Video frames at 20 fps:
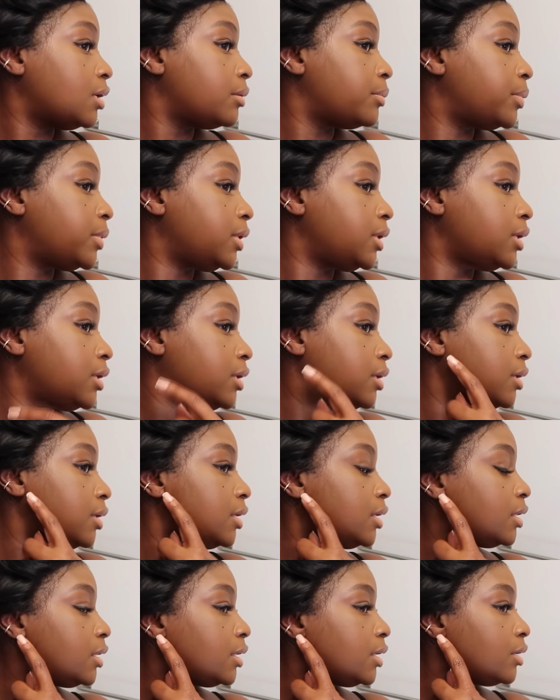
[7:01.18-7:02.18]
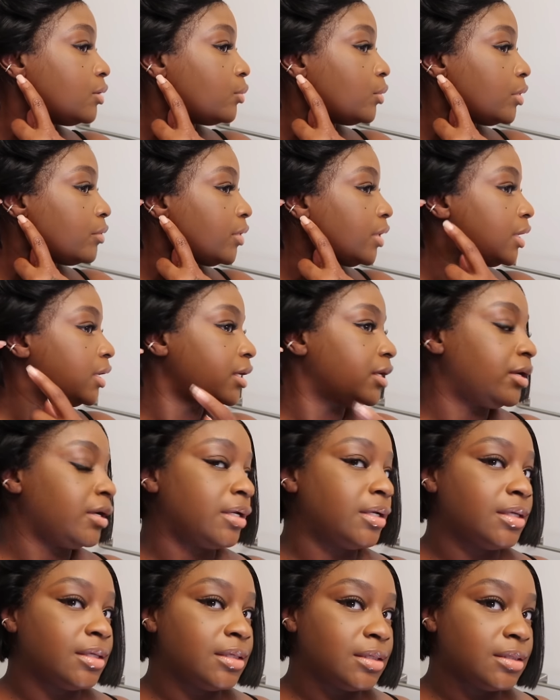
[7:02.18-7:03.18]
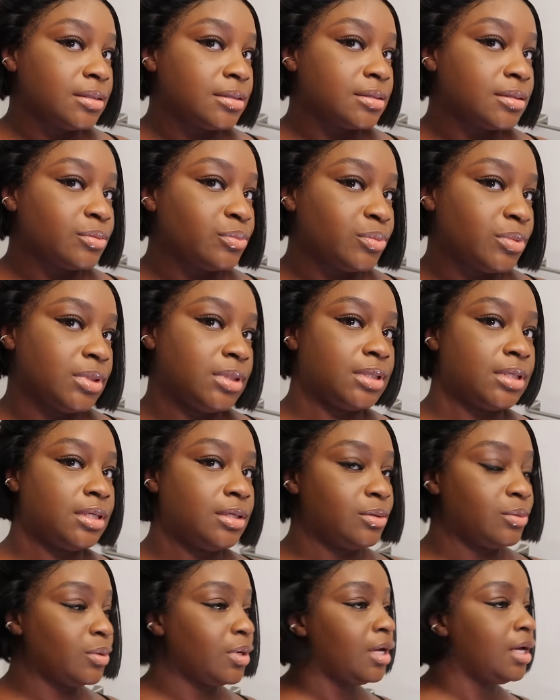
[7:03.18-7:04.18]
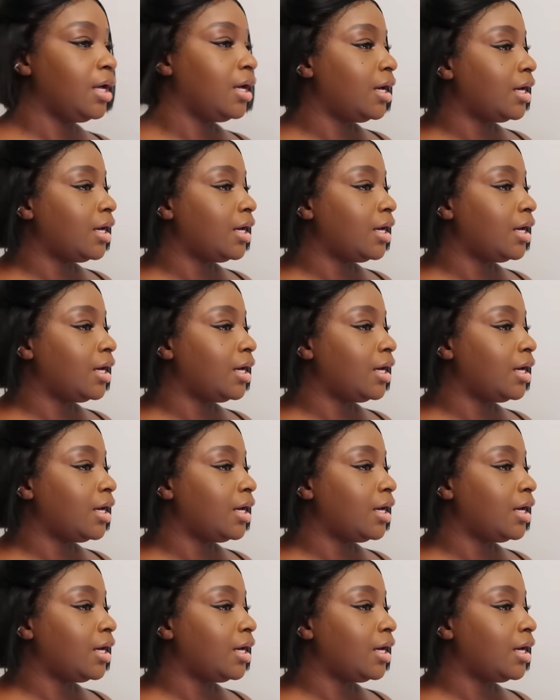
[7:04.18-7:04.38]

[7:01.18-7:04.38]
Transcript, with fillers: up here and then one right here and it looks really cute.